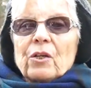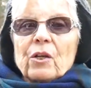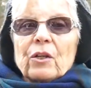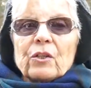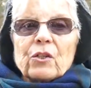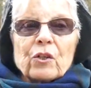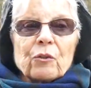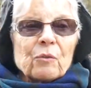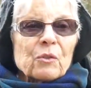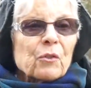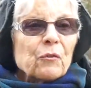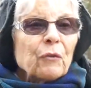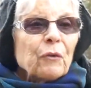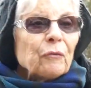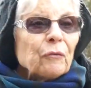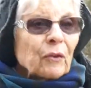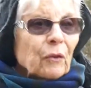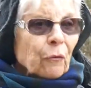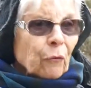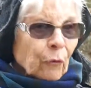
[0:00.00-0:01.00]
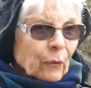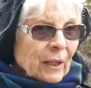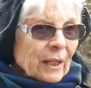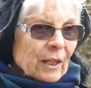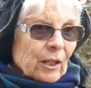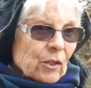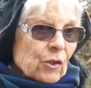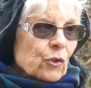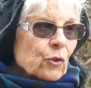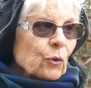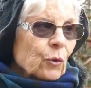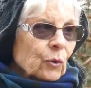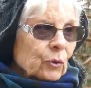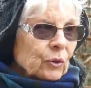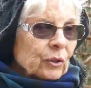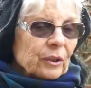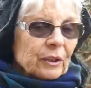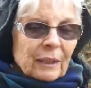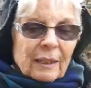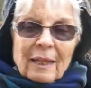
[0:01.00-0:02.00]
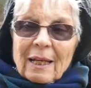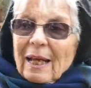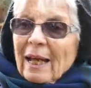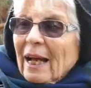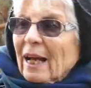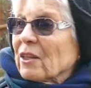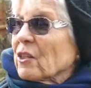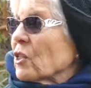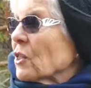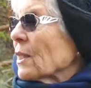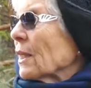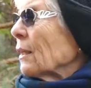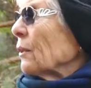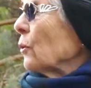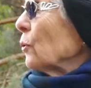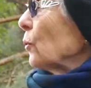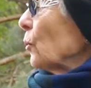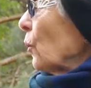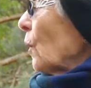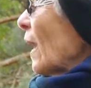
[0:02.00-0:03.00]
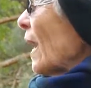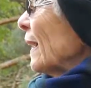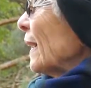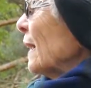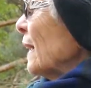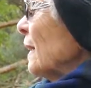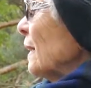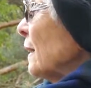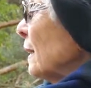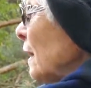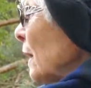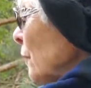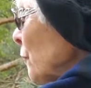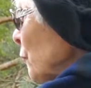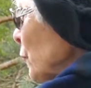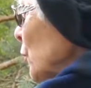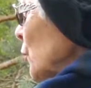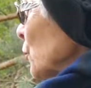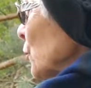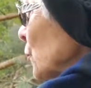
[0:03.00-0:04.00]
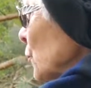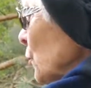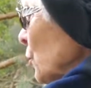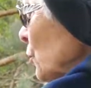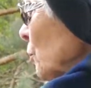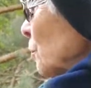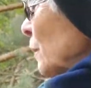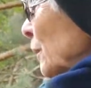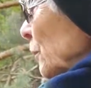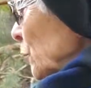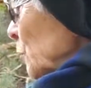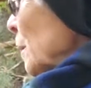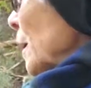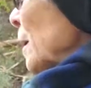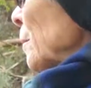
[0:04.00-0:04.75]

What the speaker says: she was 53 years old. And she said, I can give you, to my